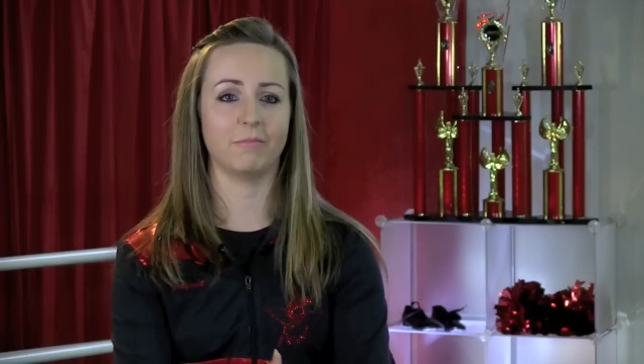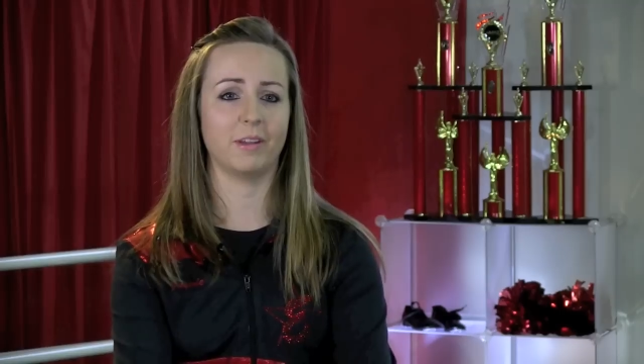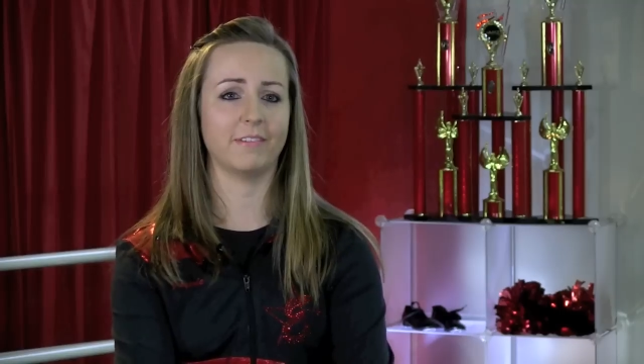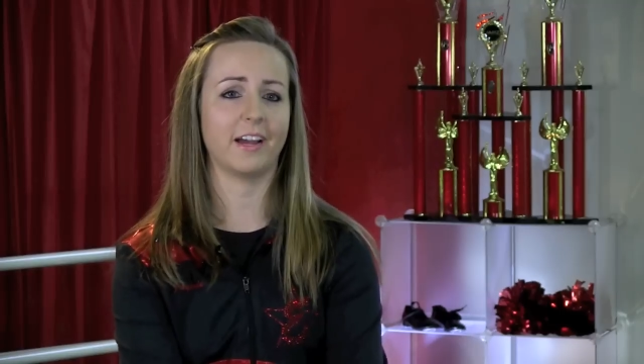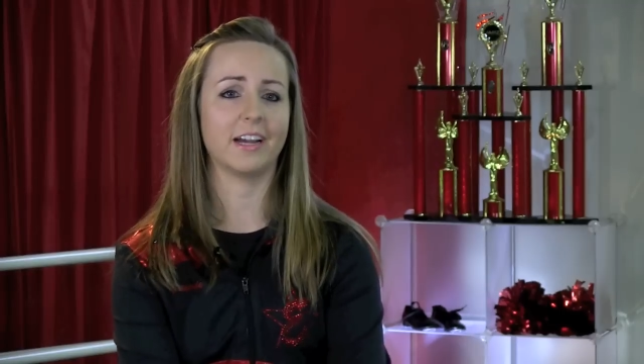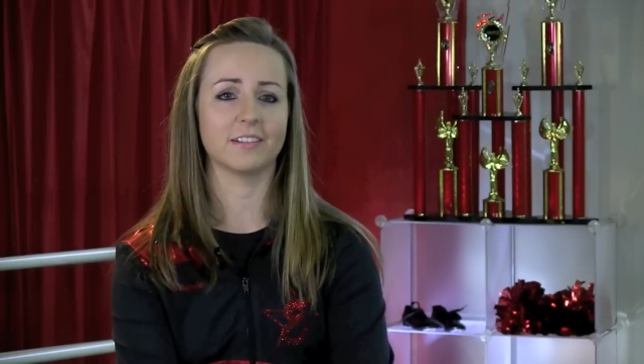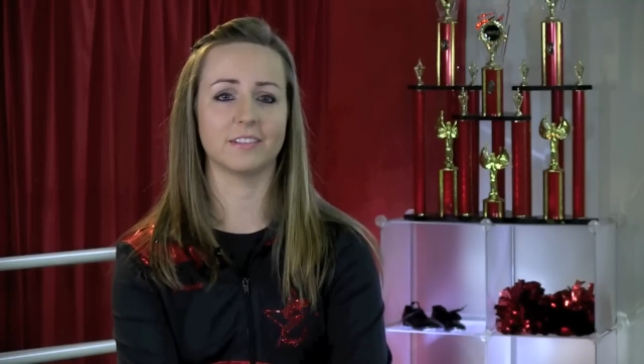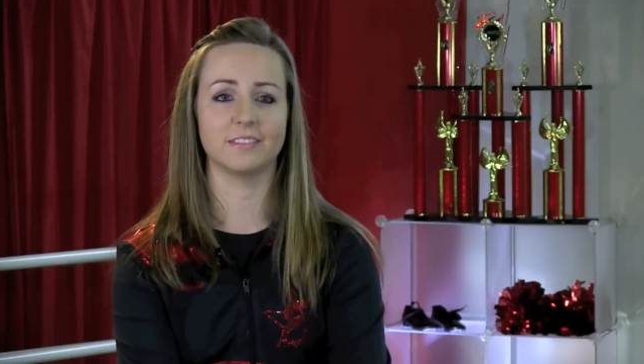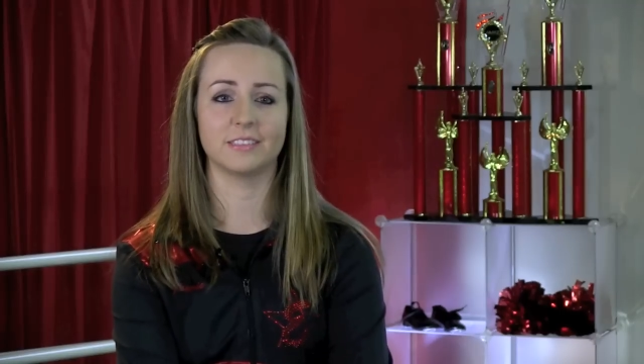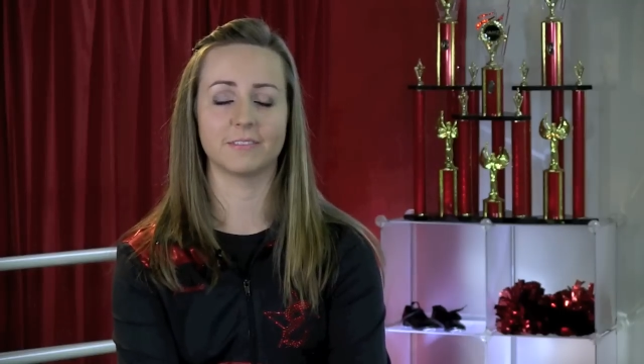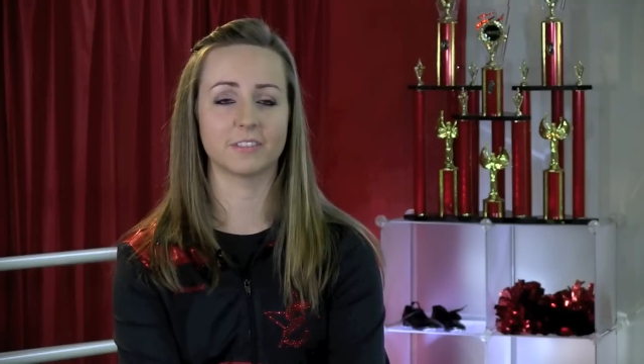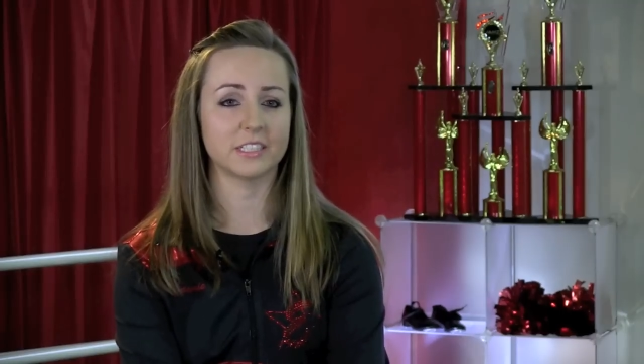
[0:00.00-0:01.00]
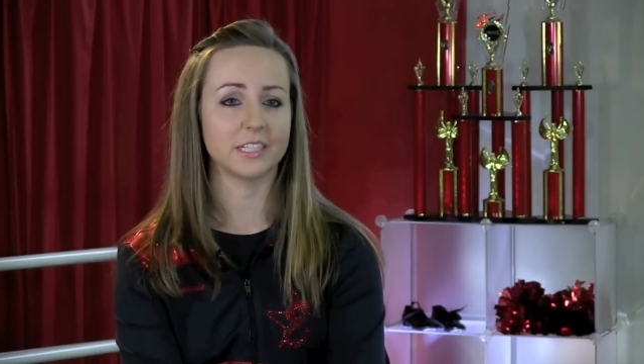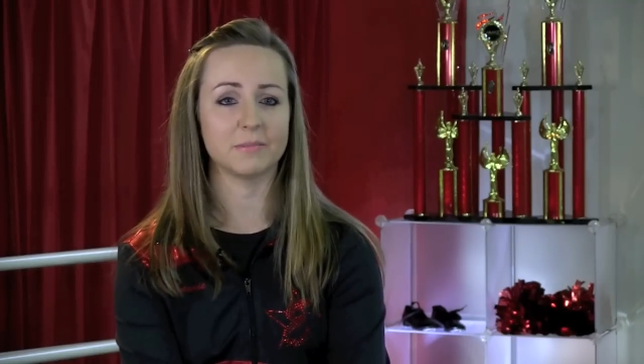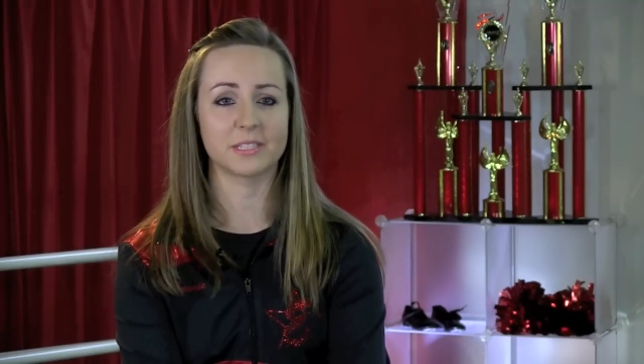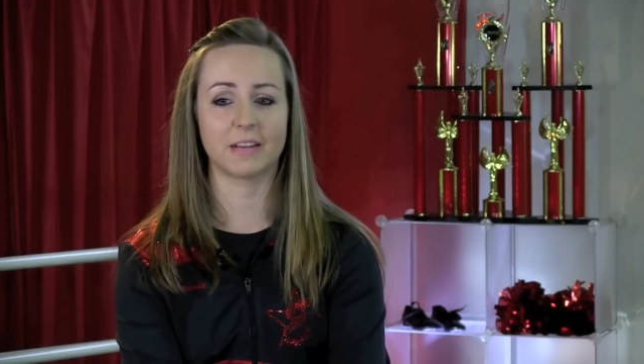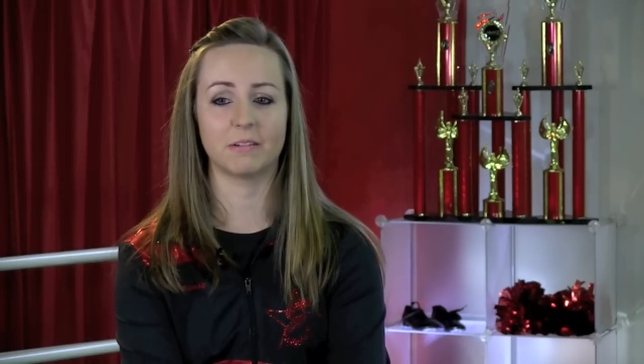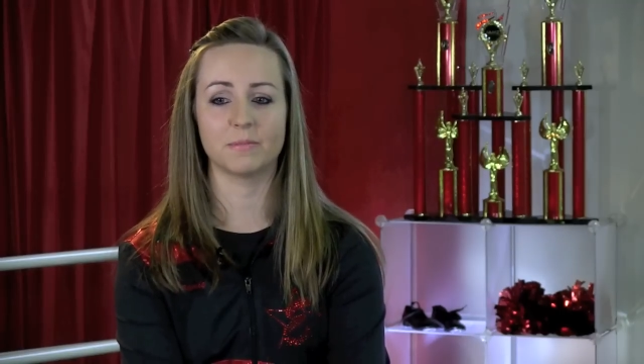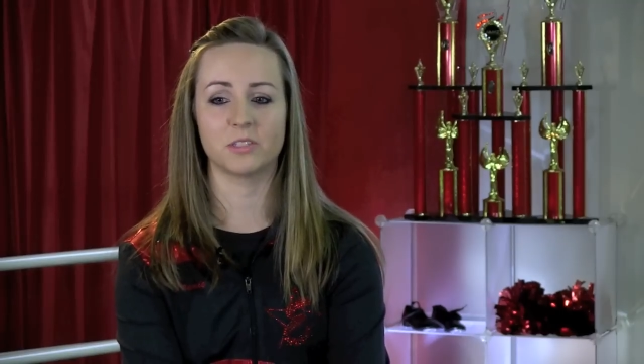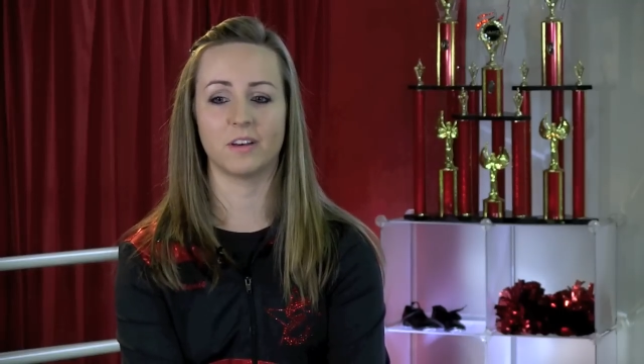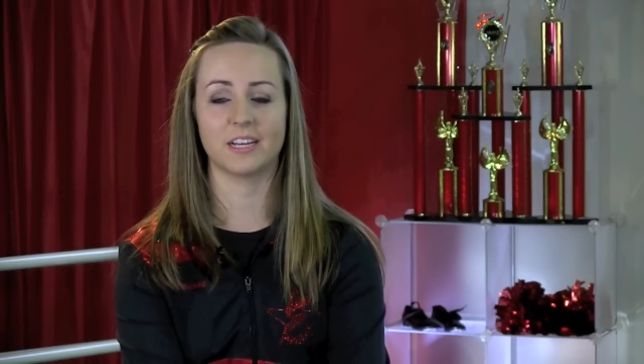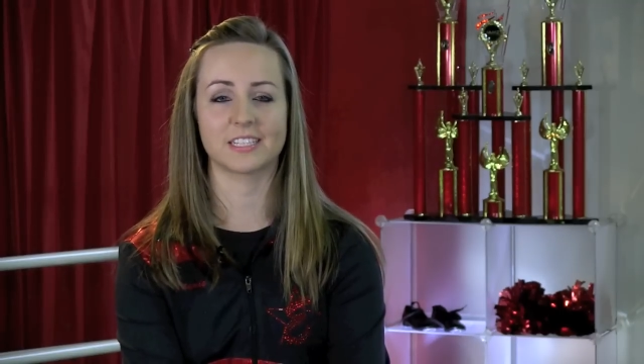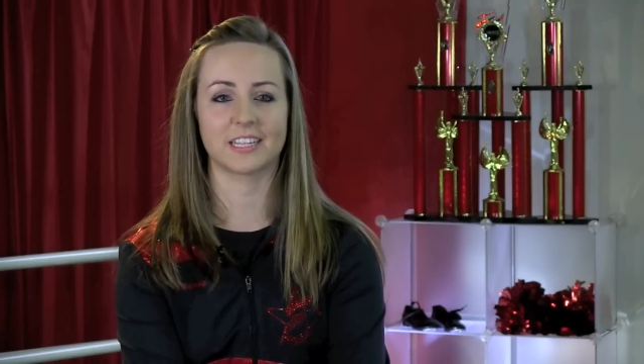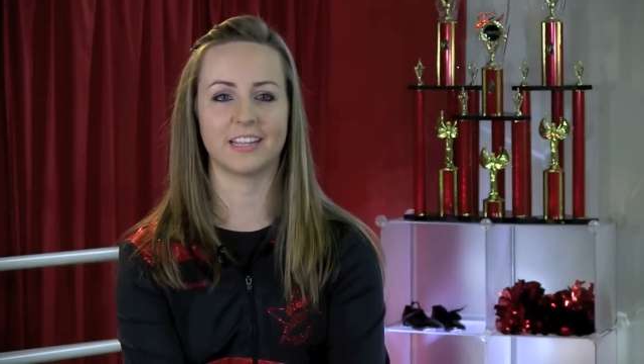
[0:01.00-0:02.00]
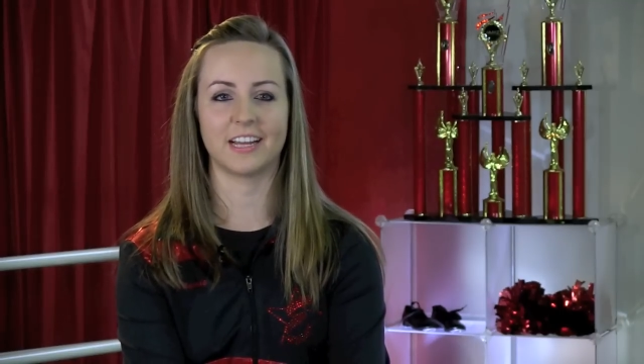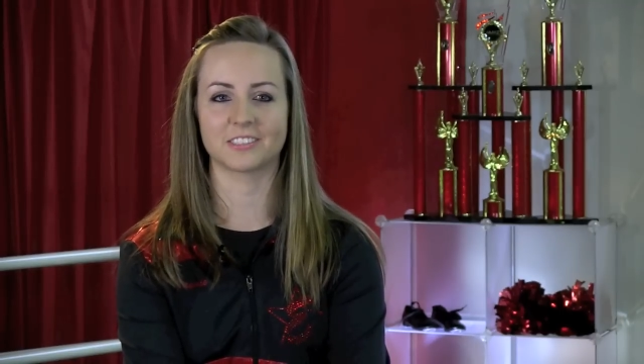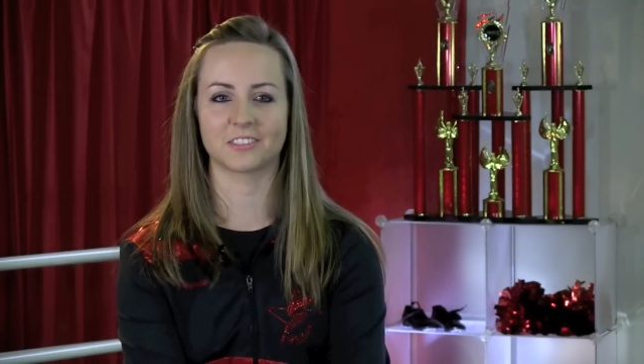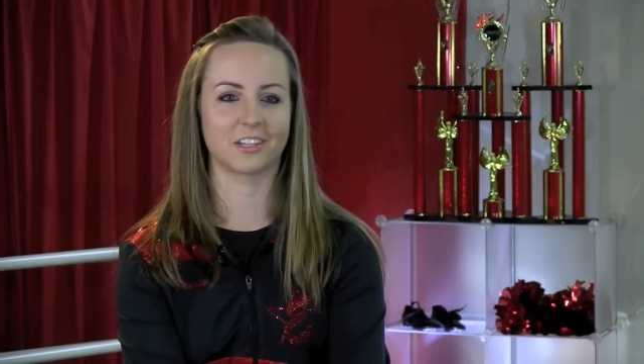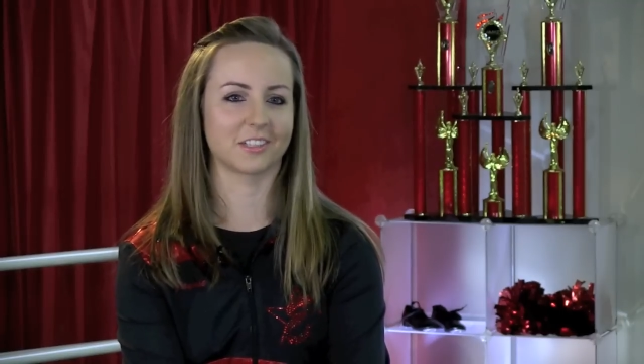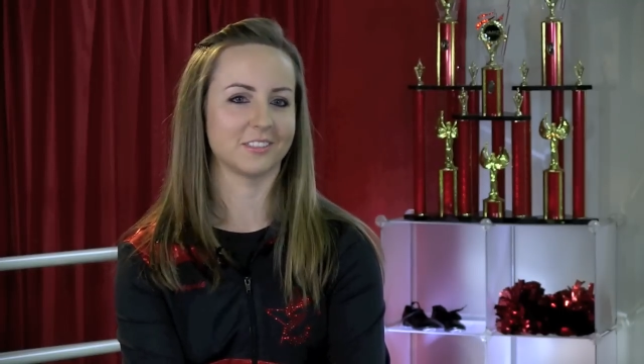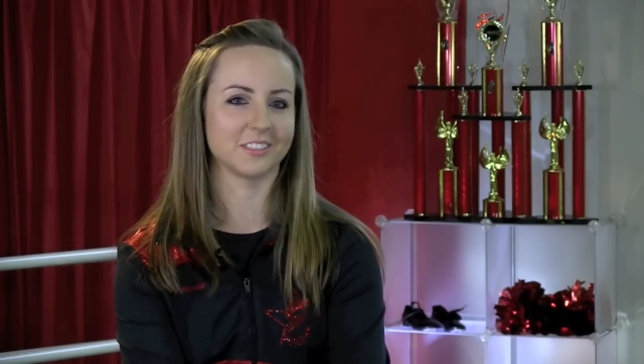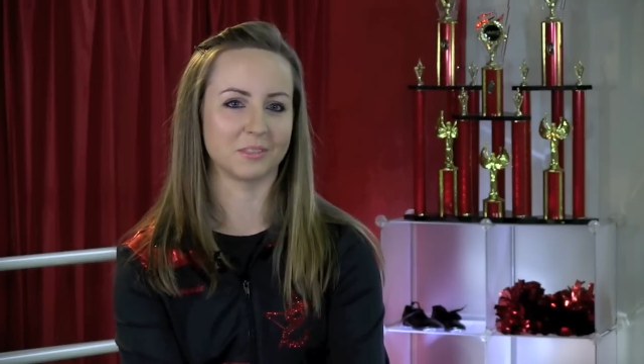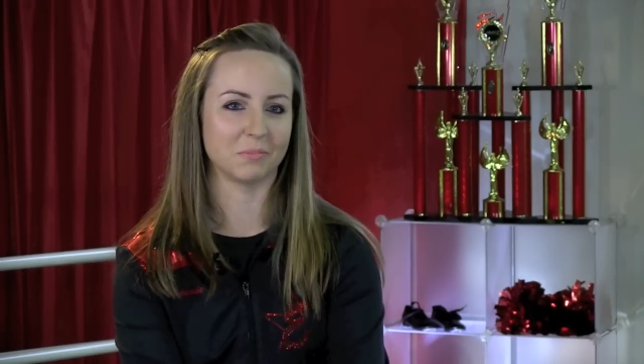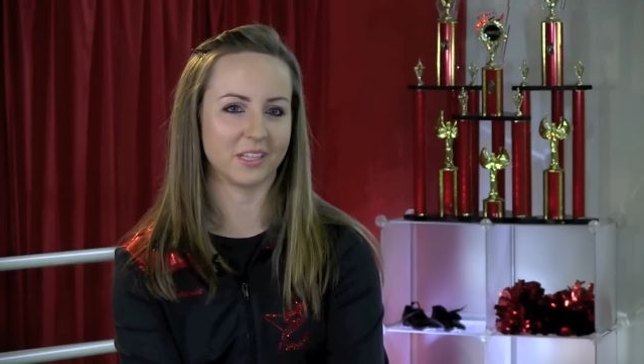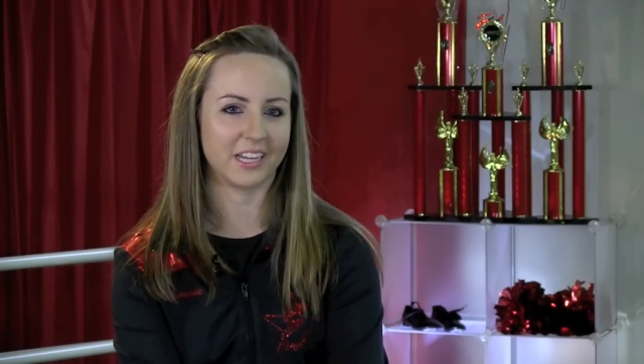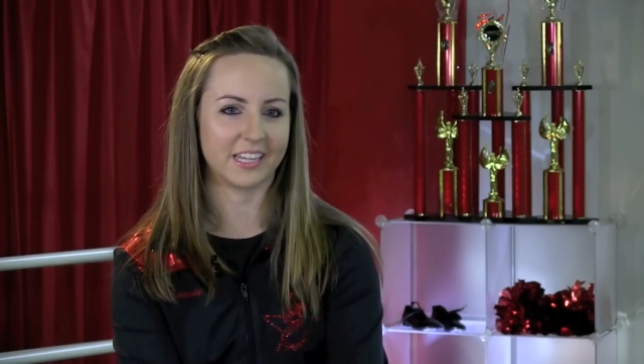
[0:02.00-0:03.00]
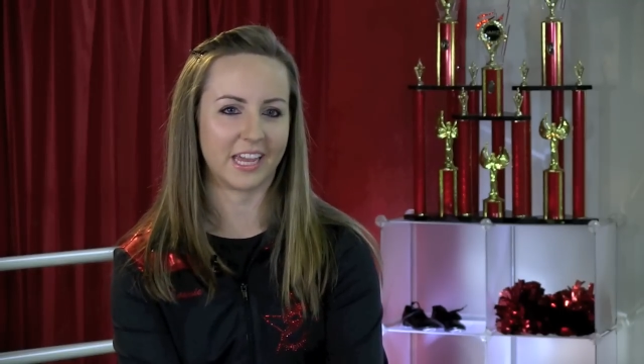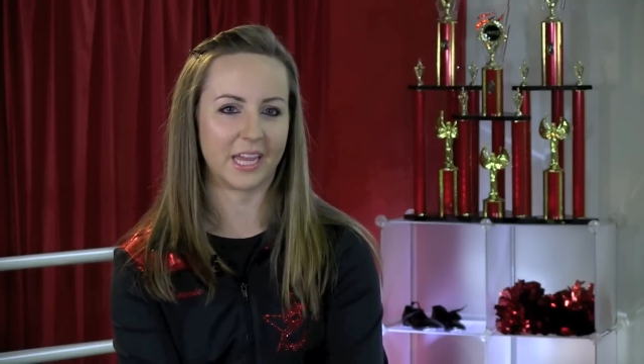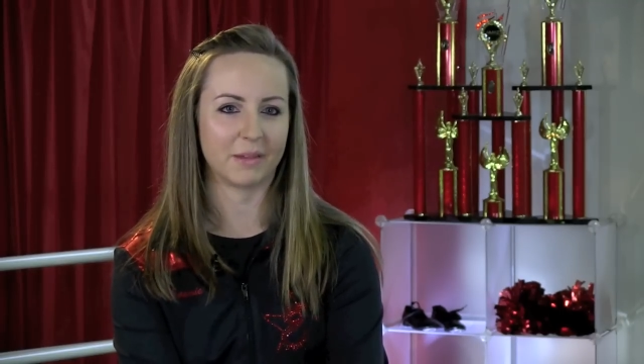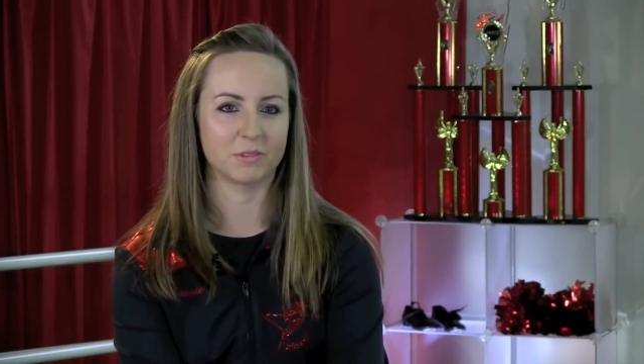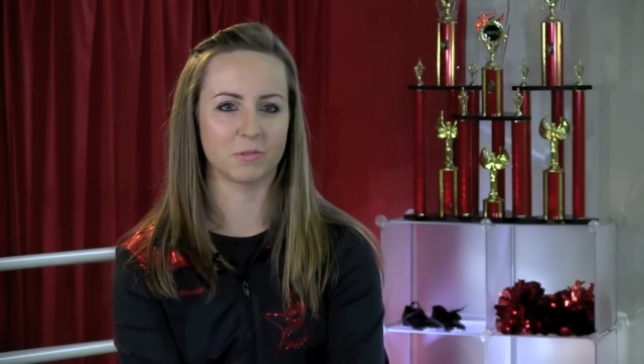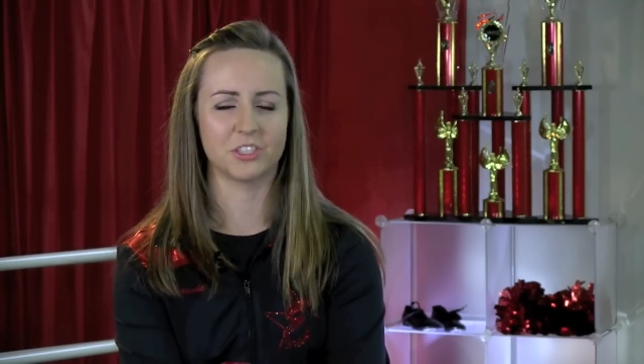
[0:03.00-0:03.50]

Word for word: We've had different teams come up to us and ask our girls to play games,